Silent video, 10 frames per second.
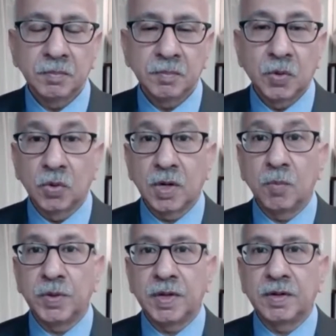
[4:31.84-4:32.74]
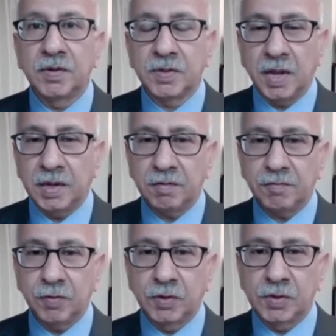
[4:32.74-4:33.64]
program we had designed
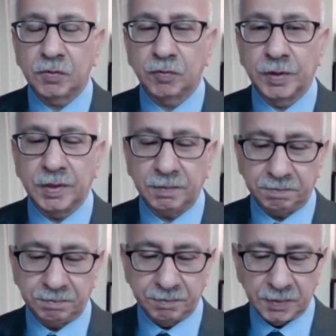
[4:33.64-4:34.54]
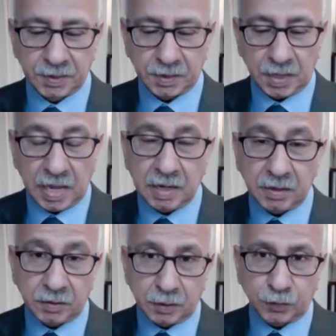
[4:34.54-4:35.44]
for this fair.
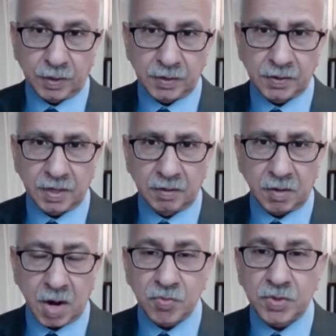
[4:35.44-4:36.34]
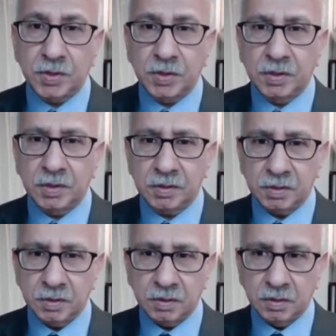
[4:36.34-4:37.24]
And this fair is held around the year,
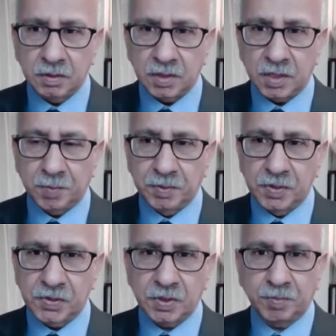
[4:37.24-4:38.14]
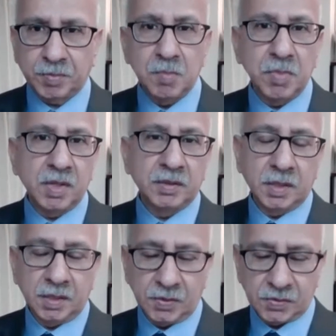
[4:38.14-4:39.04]
April, September, and
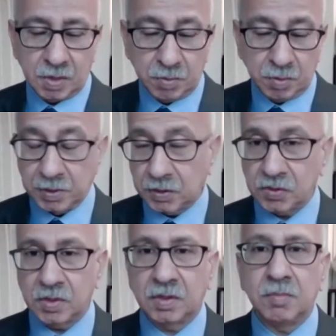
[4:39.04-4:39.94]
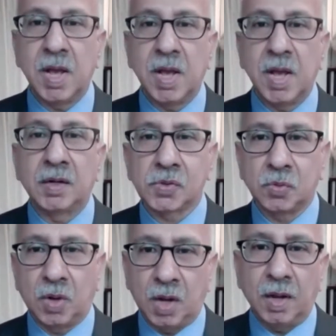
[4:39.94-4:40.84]
then December, because the demand is
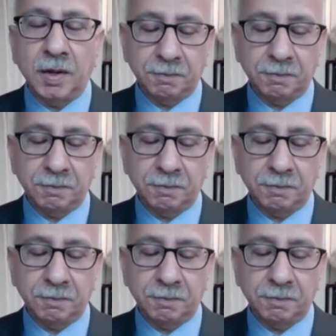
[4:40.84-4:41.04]
too high.